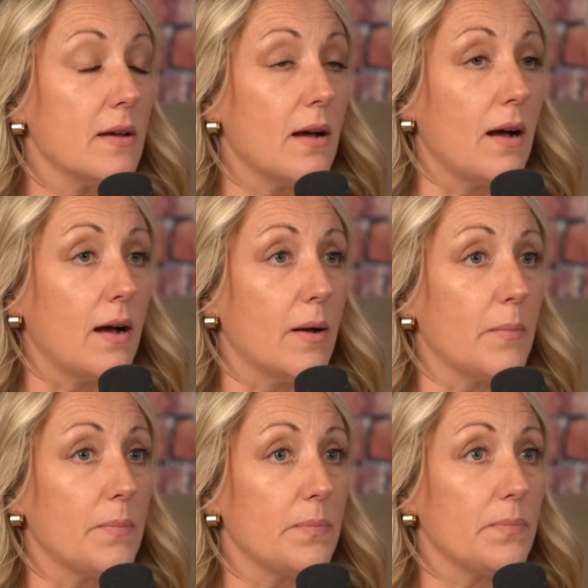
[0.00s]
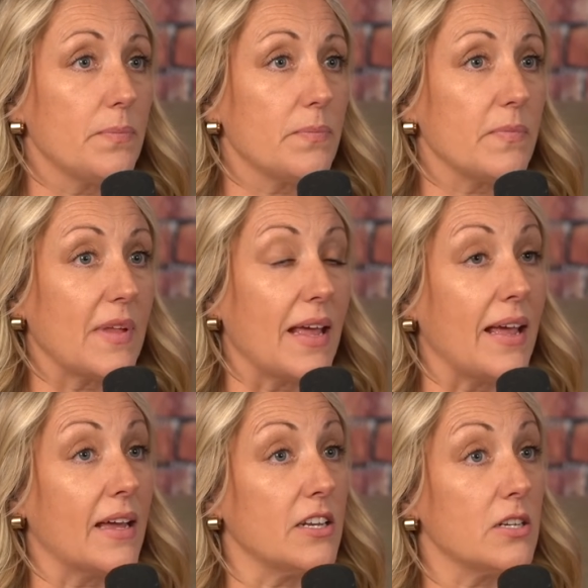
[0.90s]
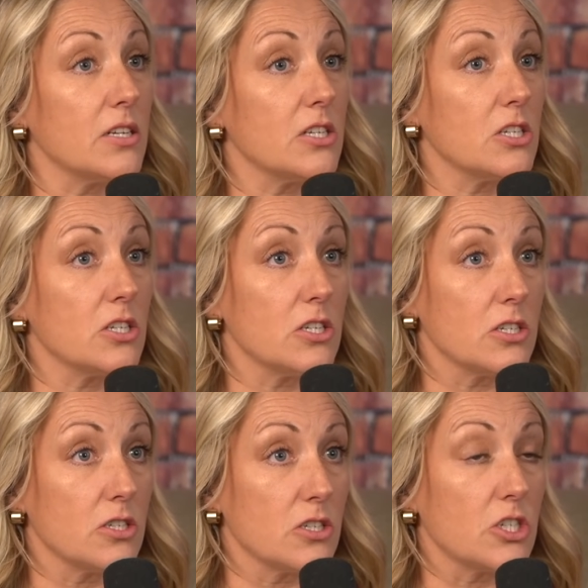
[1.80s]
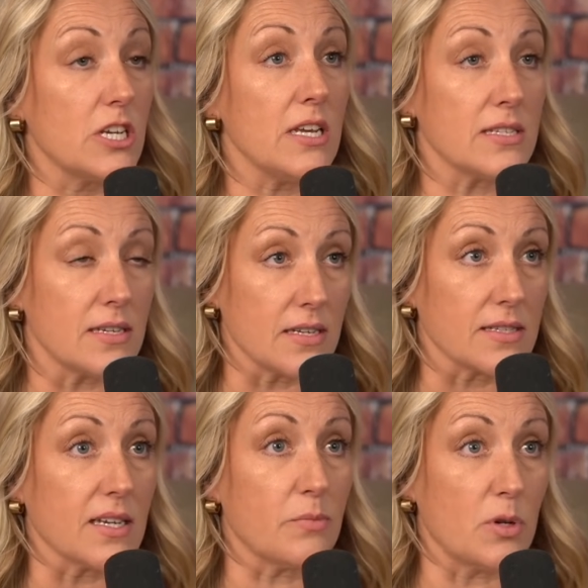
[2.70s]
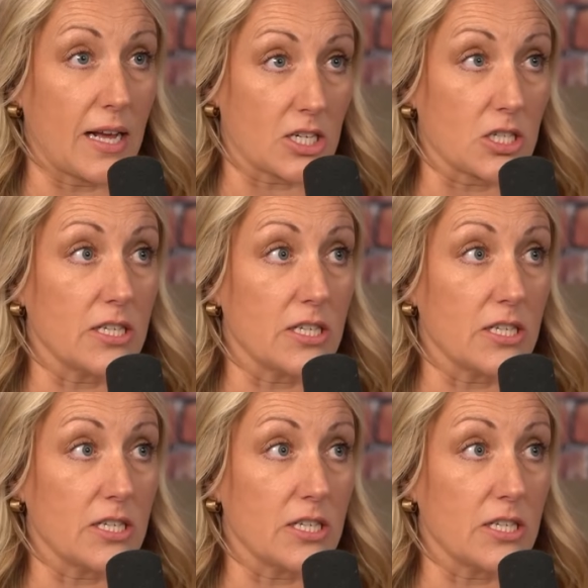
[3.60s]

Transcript: Um, and she is an example, actually.